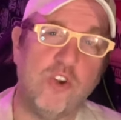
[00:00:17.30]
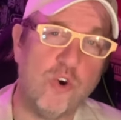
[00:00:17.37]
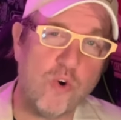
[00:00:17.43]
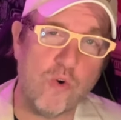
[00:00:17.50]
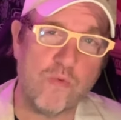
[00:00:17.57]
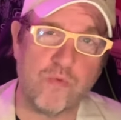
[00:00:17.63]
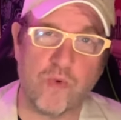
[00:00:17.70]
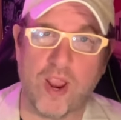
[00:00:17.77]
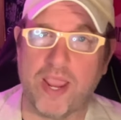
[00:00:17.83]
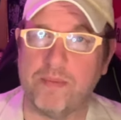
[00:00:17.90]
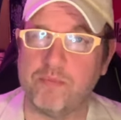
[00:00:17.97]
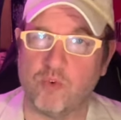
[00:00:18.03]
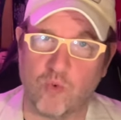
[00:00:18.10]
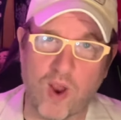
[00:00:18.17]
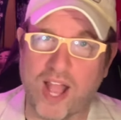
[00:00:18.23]
Who
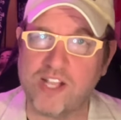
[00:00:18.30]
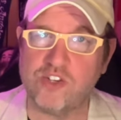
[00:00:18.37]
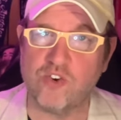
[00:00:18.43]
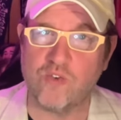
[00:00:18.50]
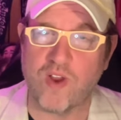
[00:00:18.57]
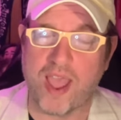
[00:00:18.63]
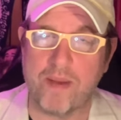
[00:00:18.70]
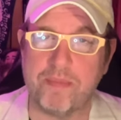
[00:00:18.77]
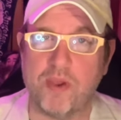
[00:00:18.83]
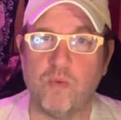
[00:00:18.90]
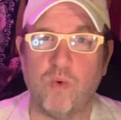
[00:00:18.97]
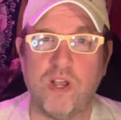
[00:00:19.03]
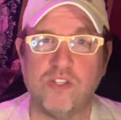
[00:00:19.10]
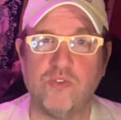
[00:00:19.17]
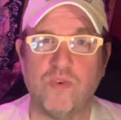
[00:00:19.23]
Framed Roger Rabbit was